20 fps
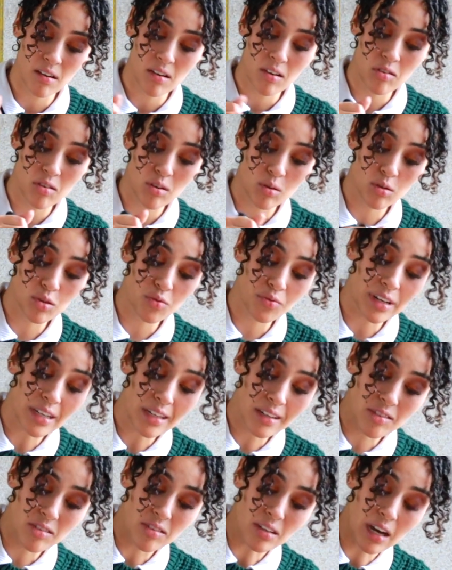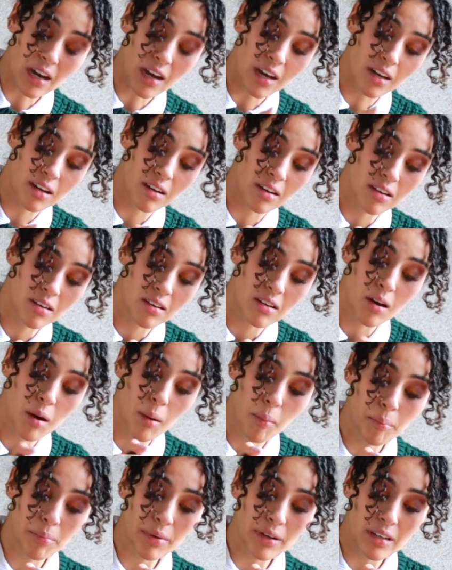so was Frankenstein,
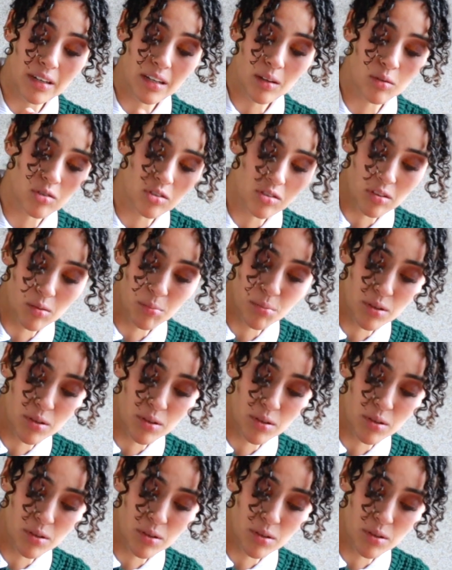but he was still